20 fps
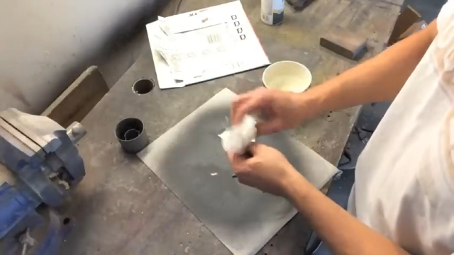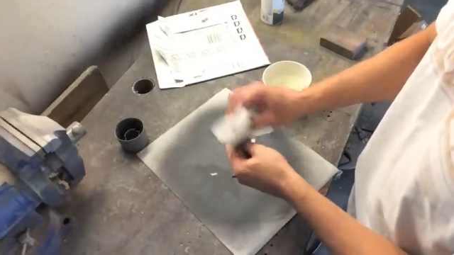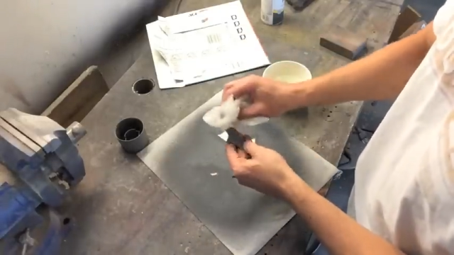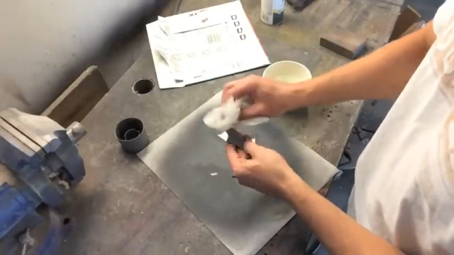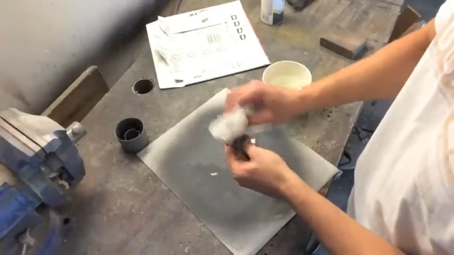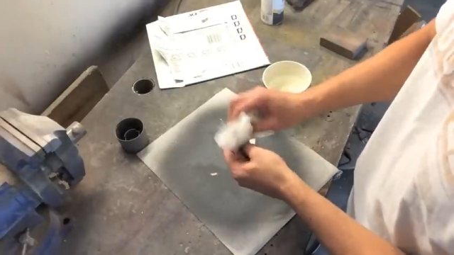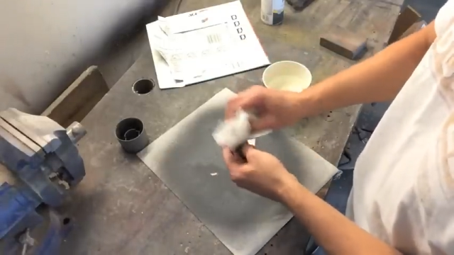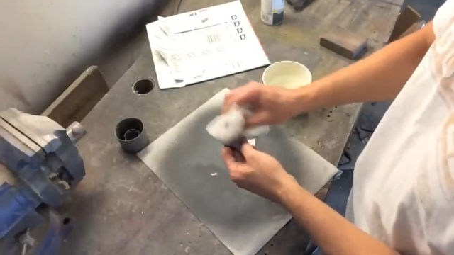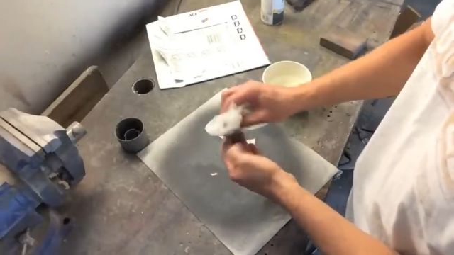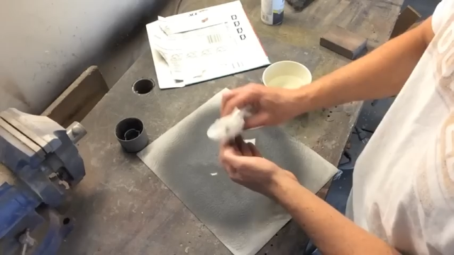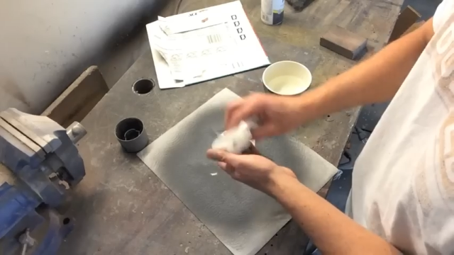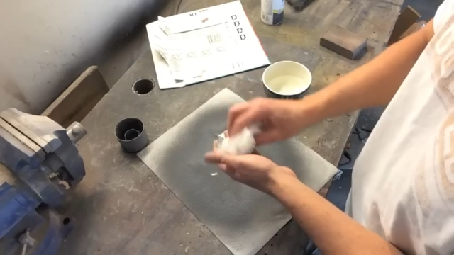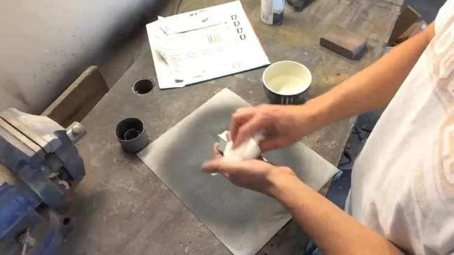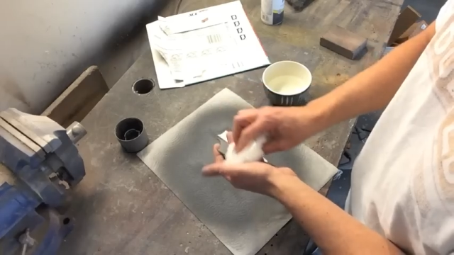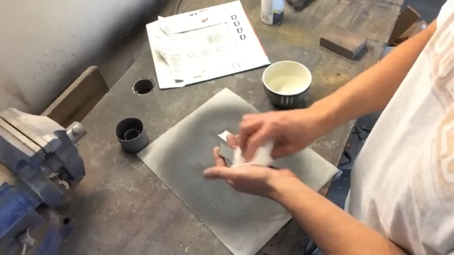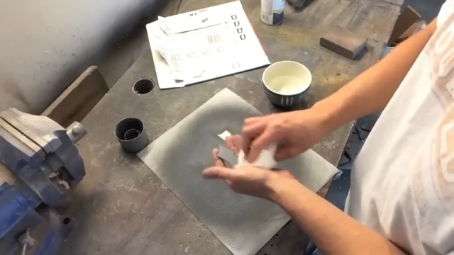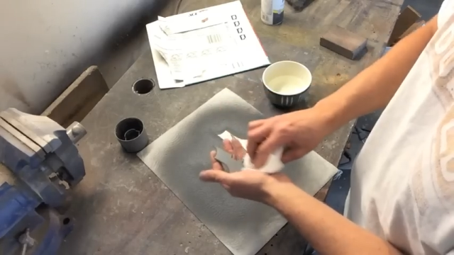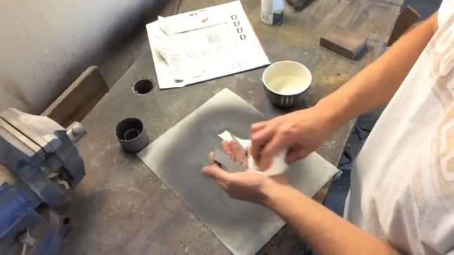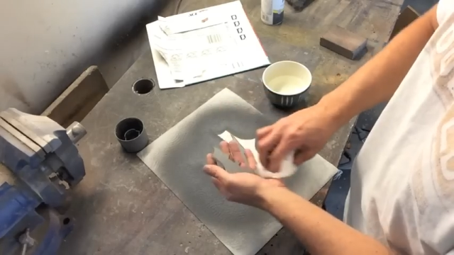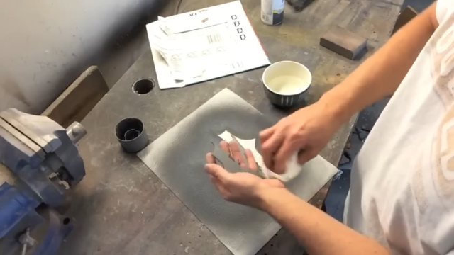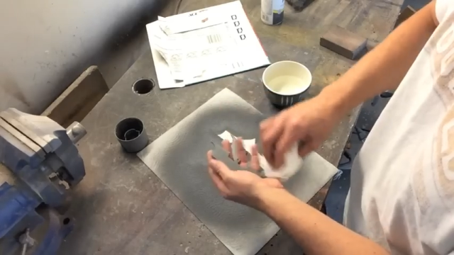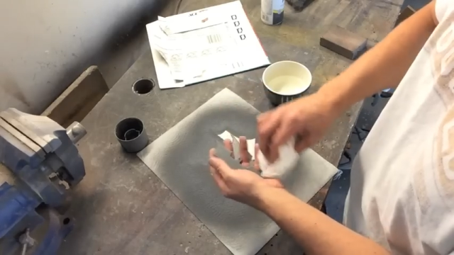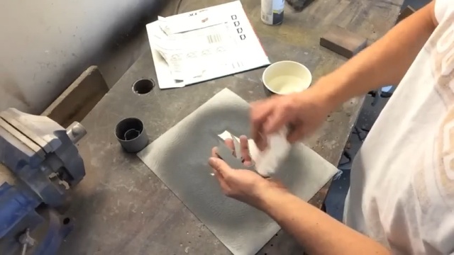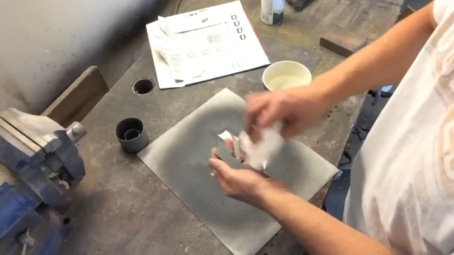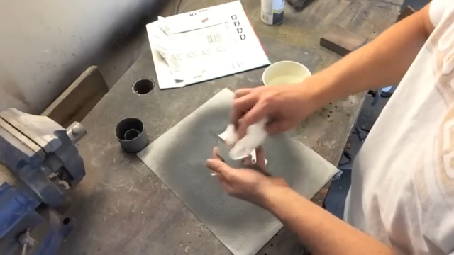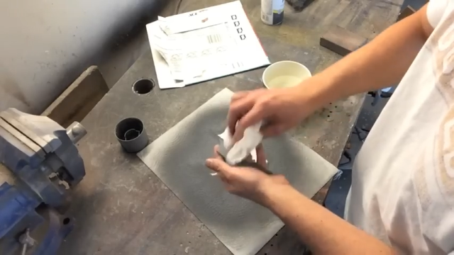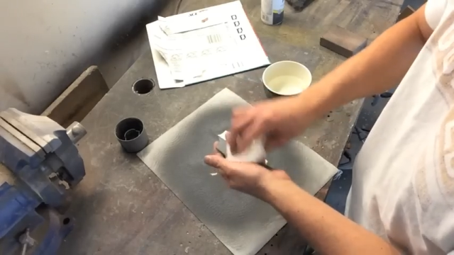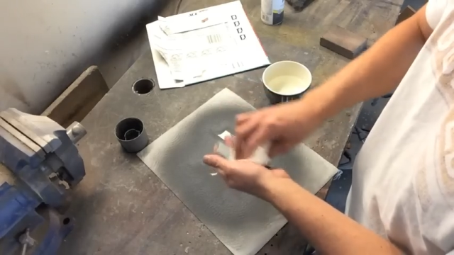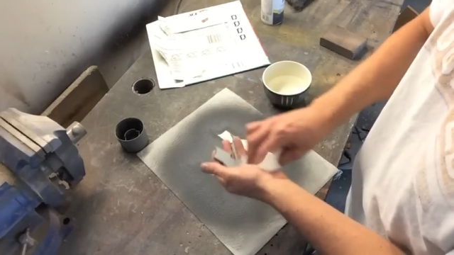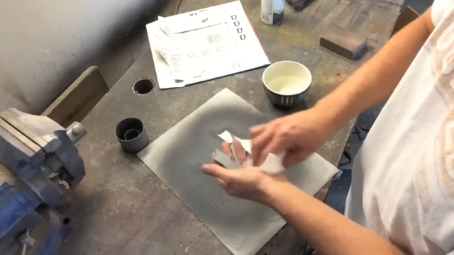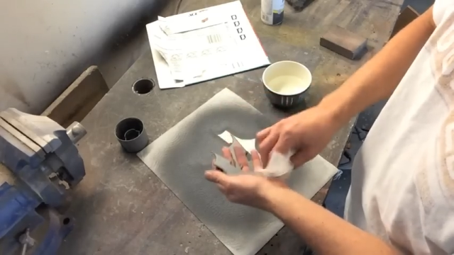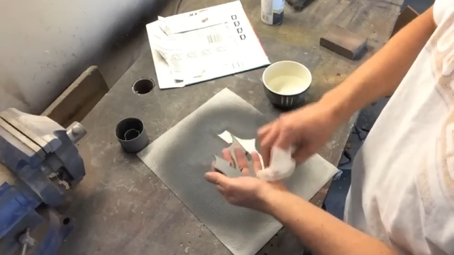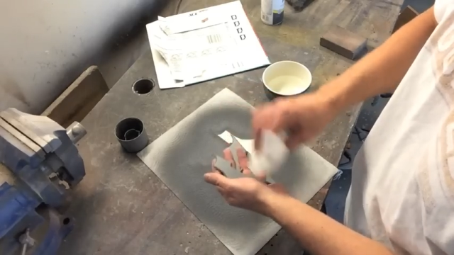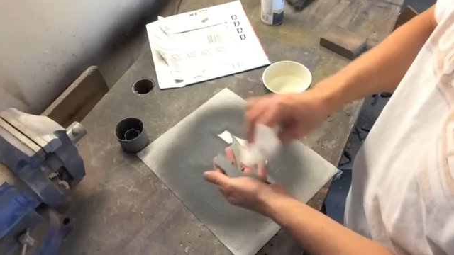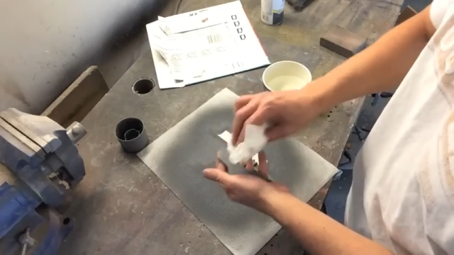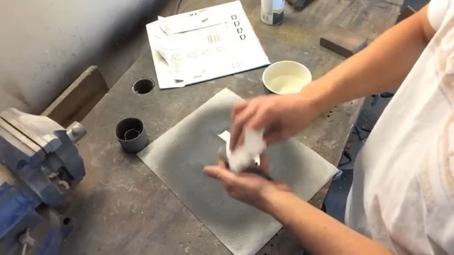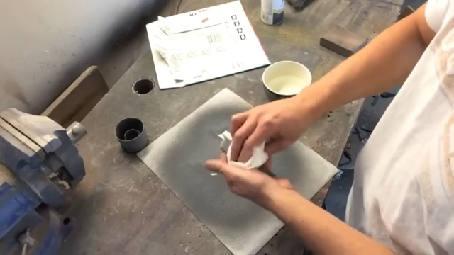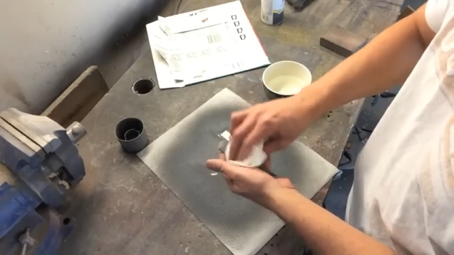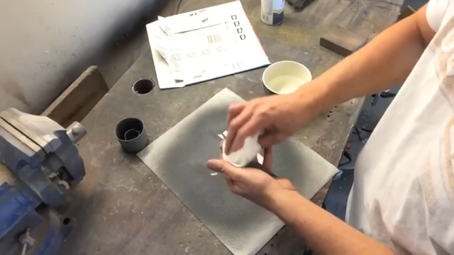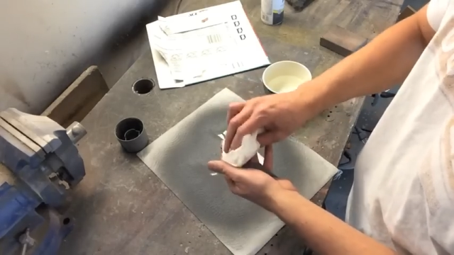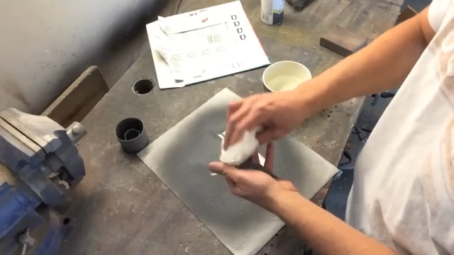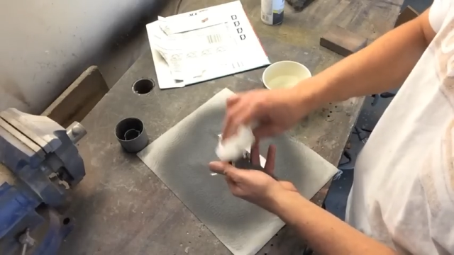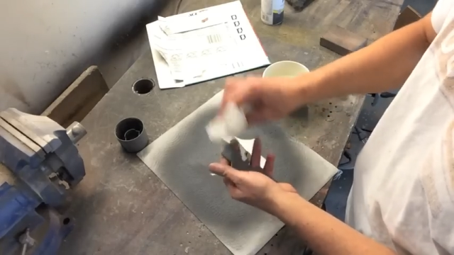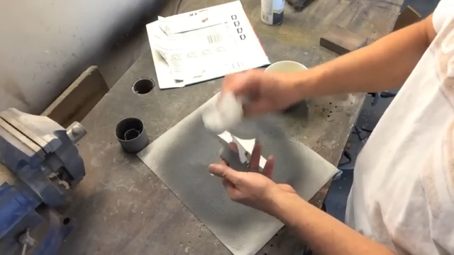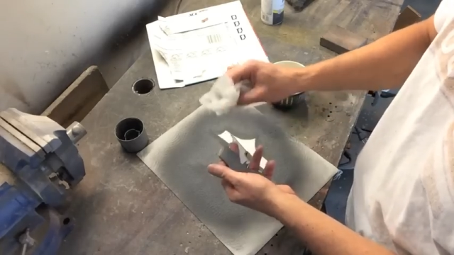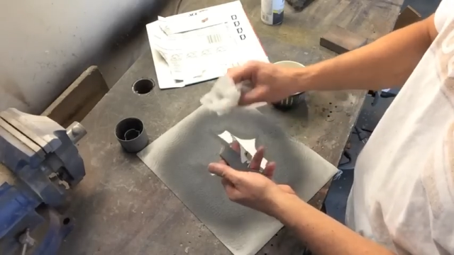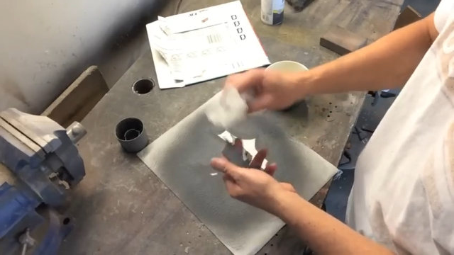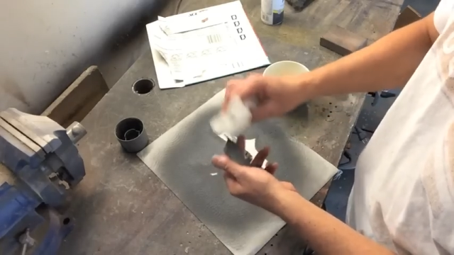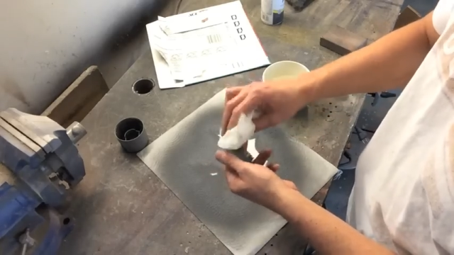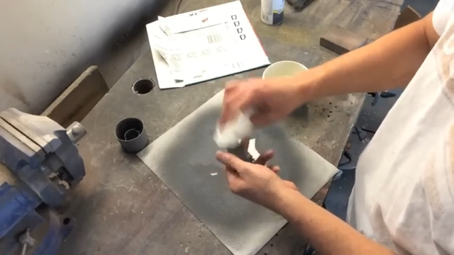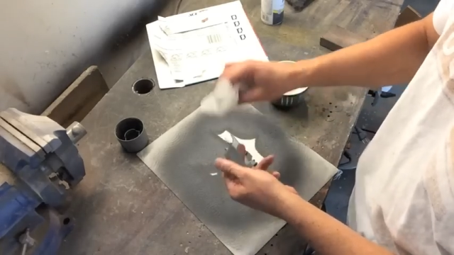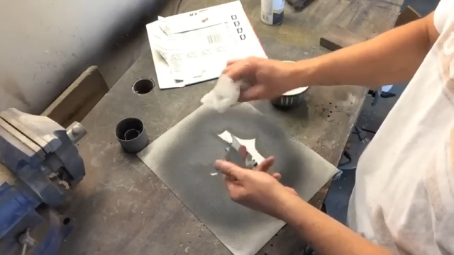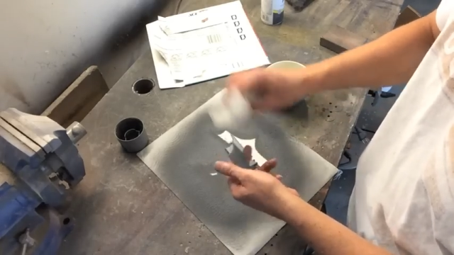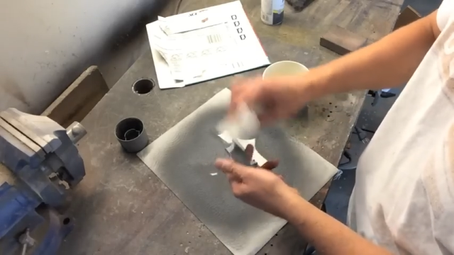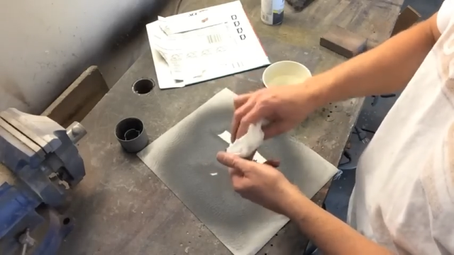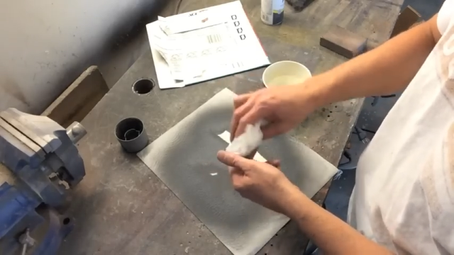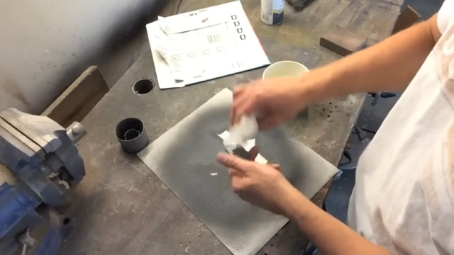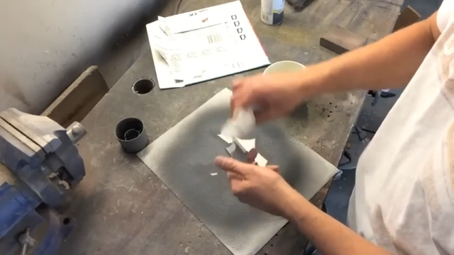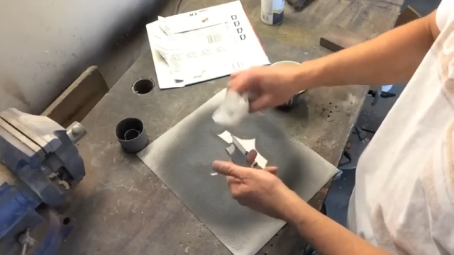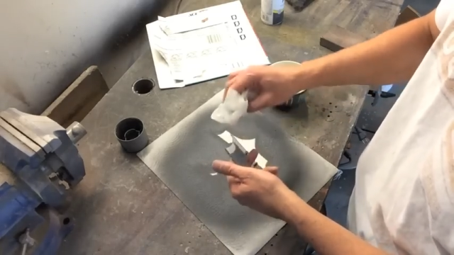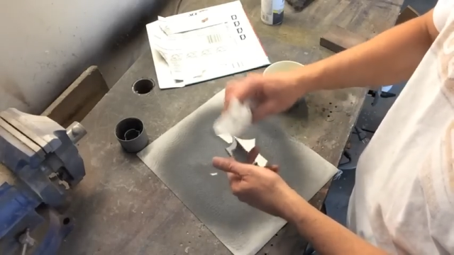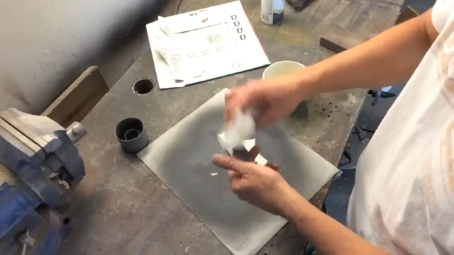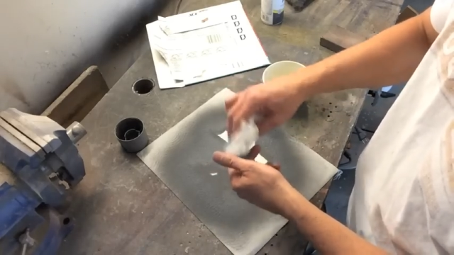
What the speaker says: (no speaker visible)